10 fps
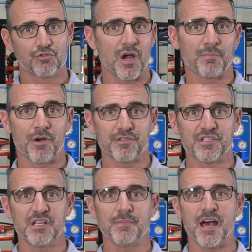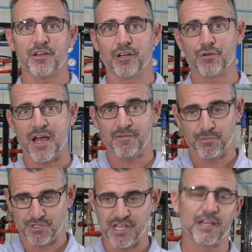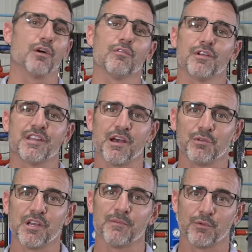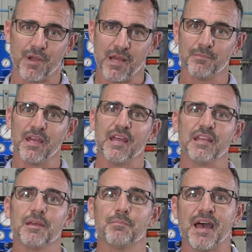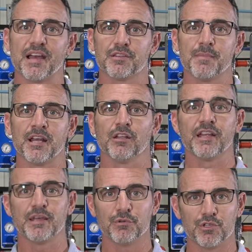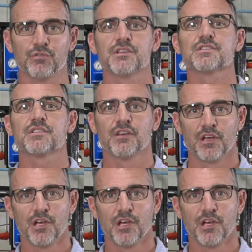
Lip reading: drop all the steam out, and gravity would take over, and down would come the ram and impact the metal. And they would do this